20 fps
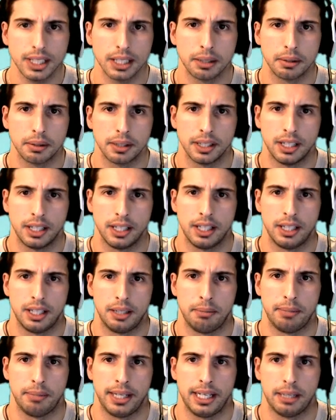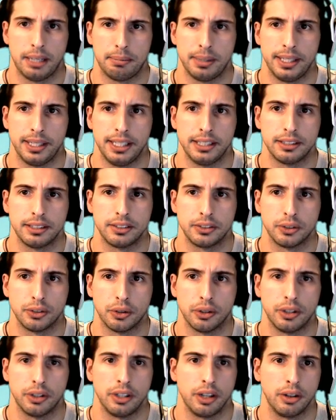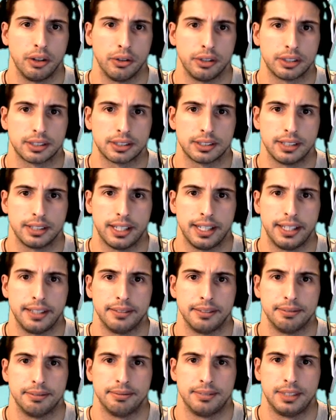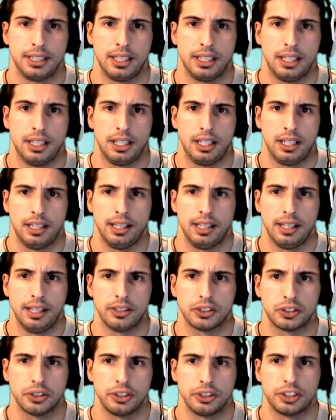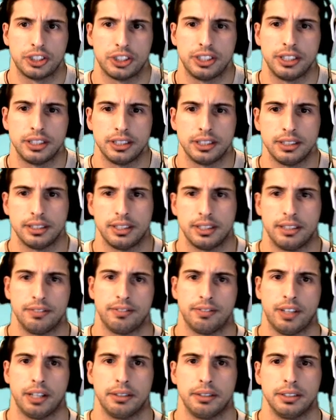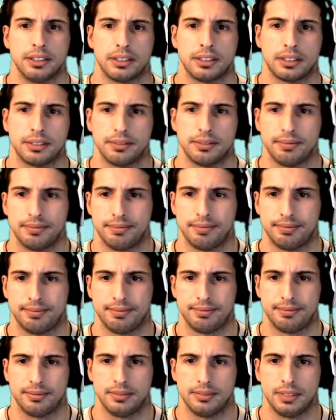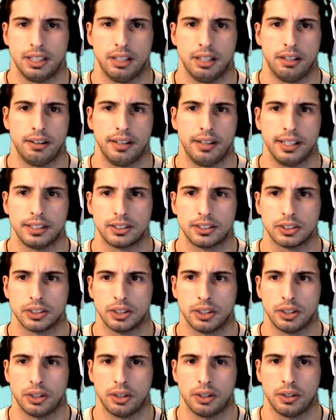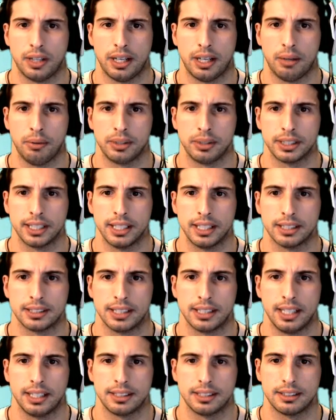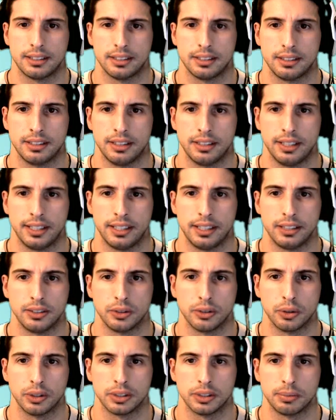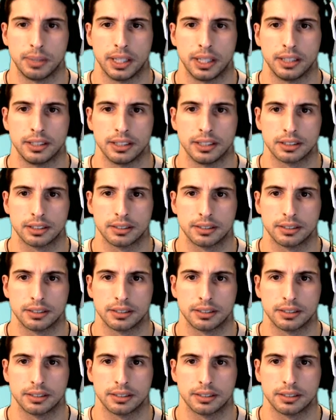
Uh, mayhap a hidden door lurks nigh. Let us search the environs. Alright, so I want to guess that the hidden door is behind this.